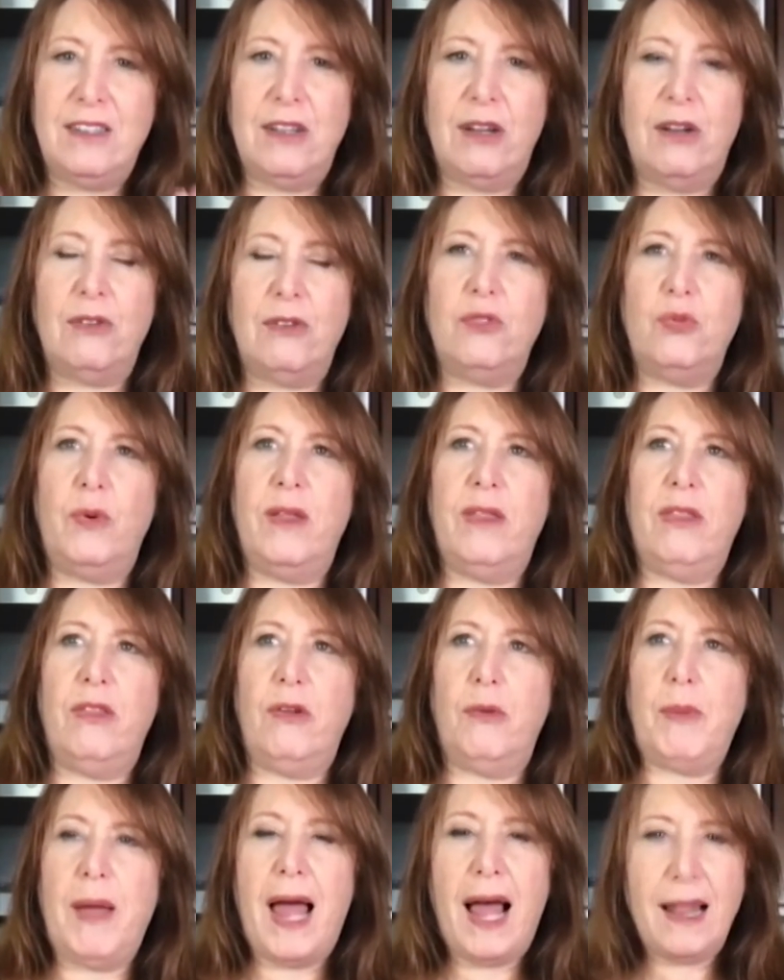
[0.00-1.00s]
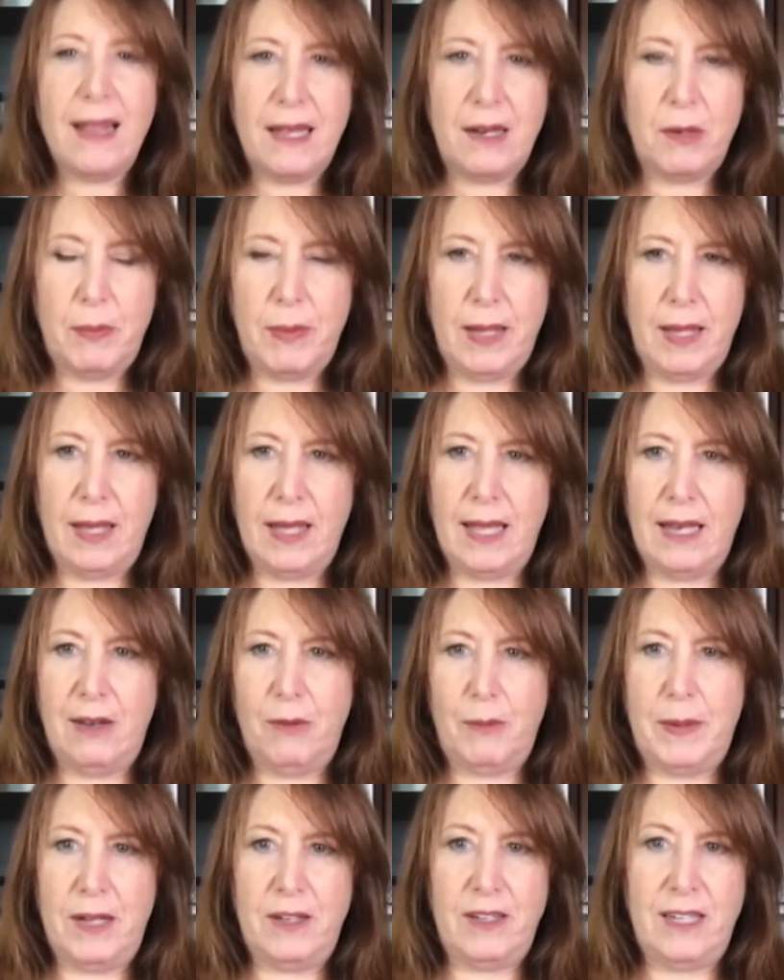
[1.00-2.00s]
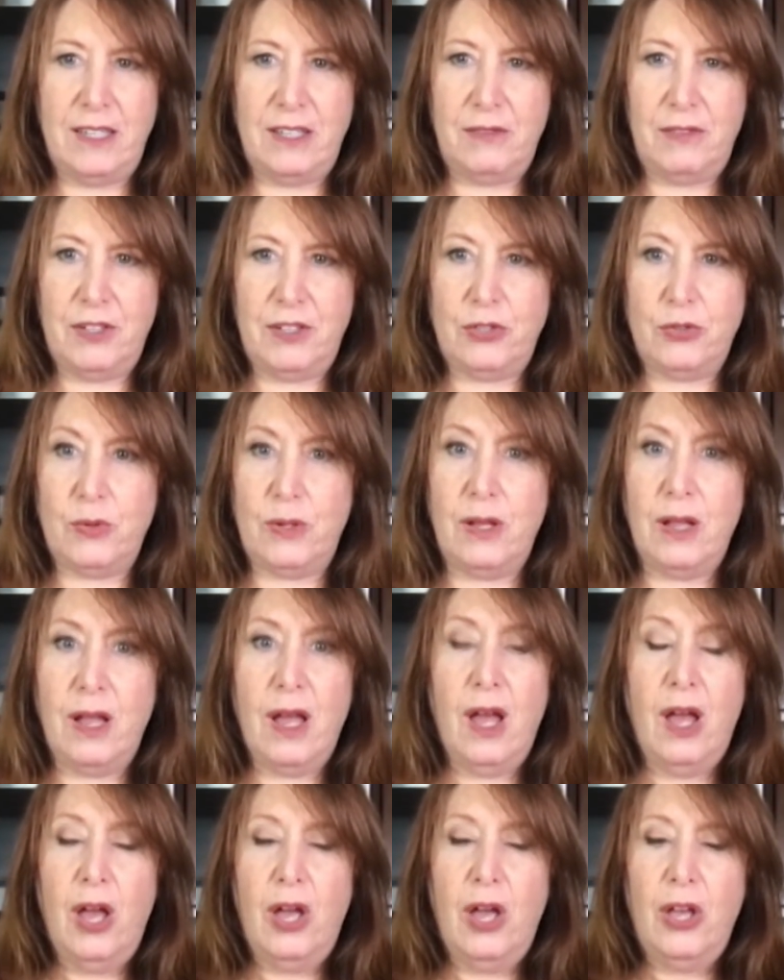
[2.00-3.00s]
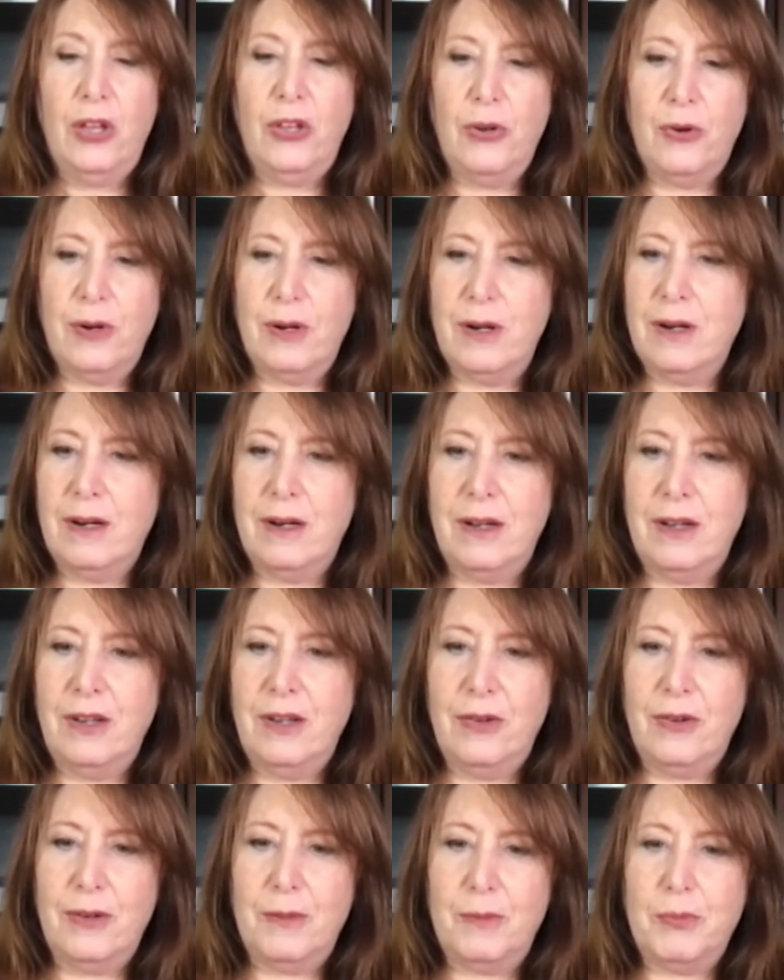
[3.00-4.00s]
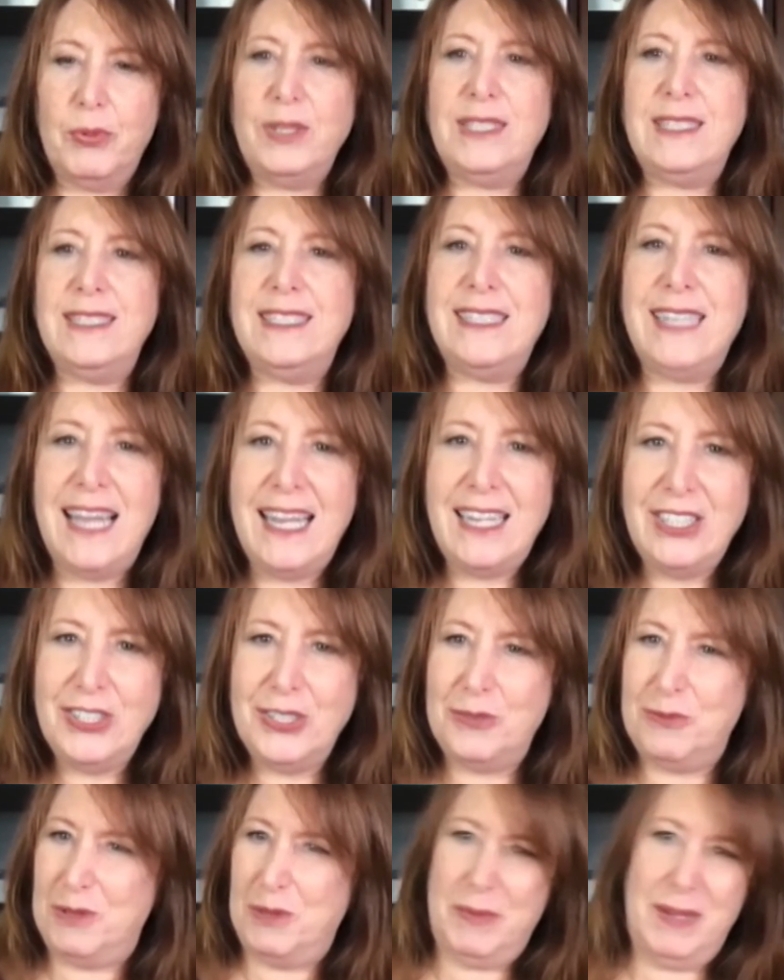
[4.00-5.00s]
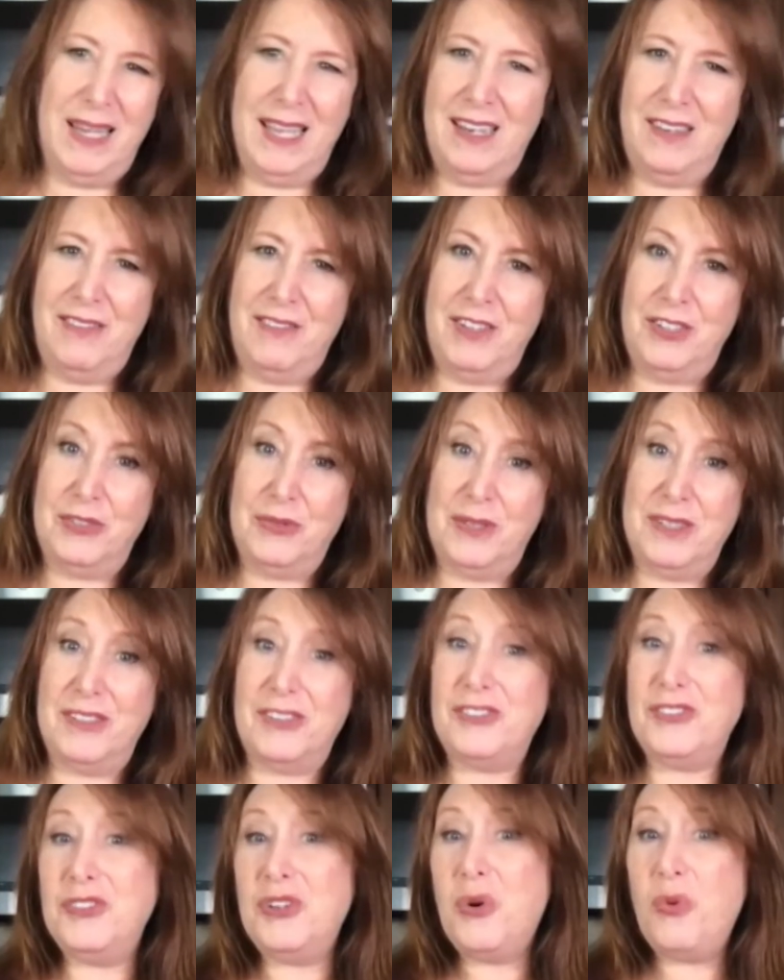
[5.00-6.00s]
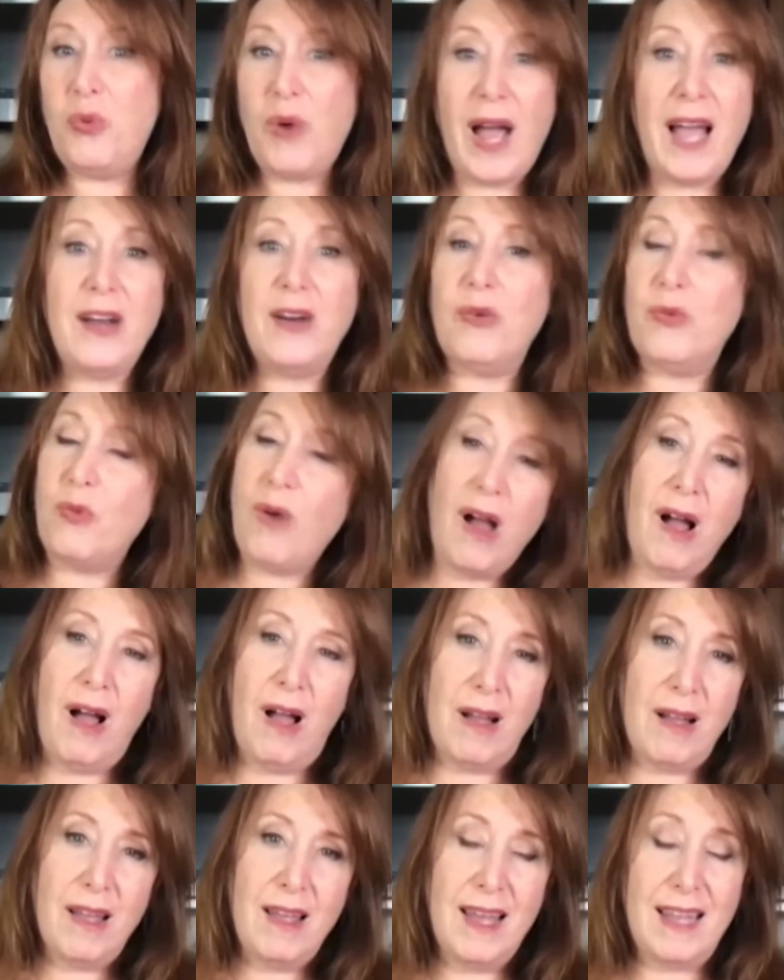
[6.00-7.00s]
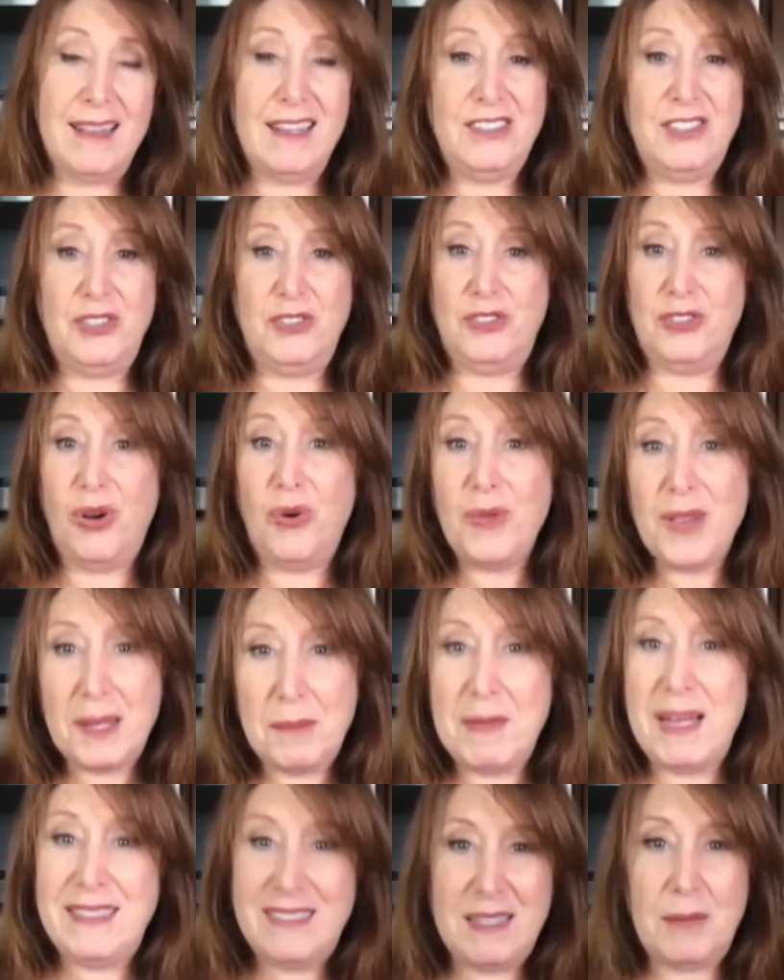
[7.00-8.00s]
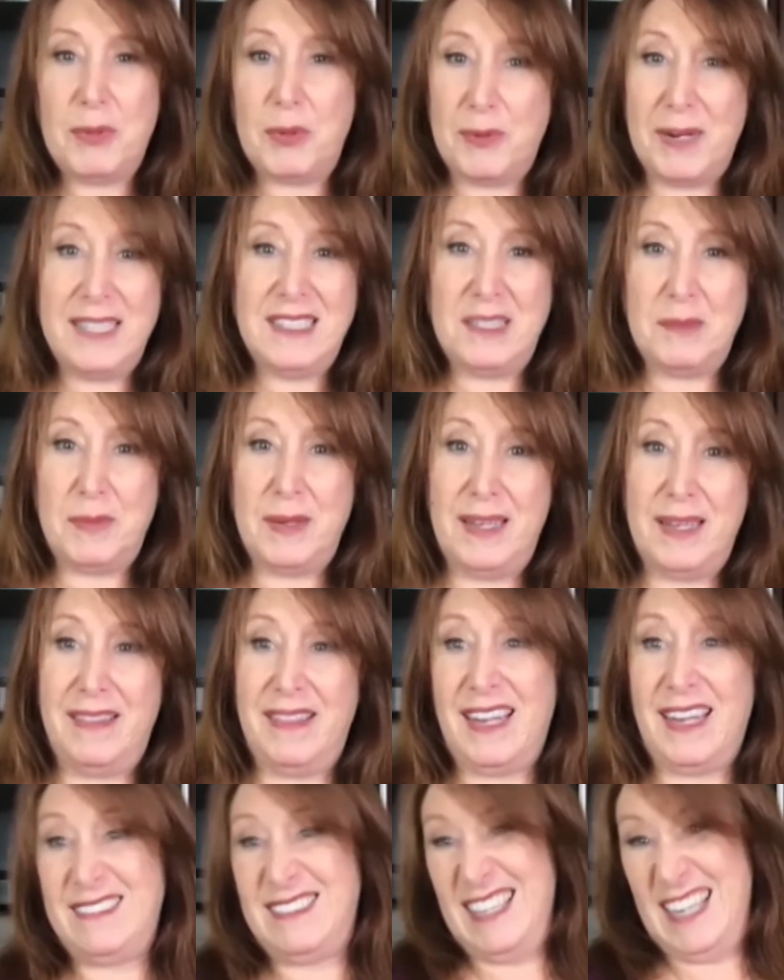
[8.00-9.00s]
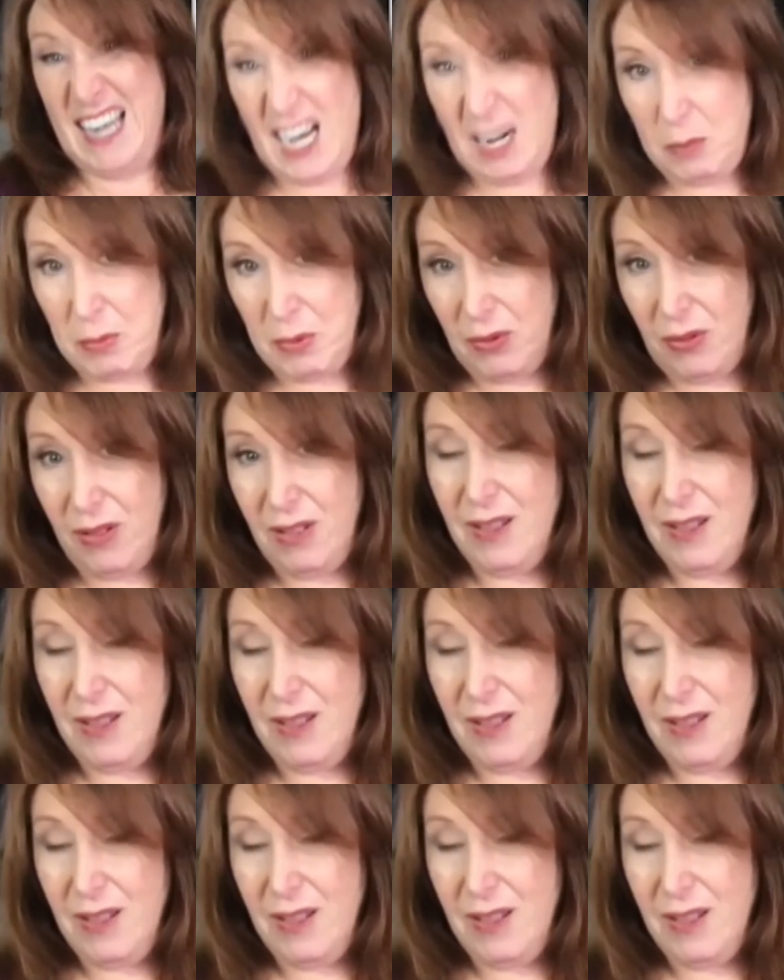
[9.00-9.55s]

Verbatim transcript: notes with your palate being indip- individual, your your presentation will be individual and there's no right or wrong unless you totally mess up a recipe and then it's inedible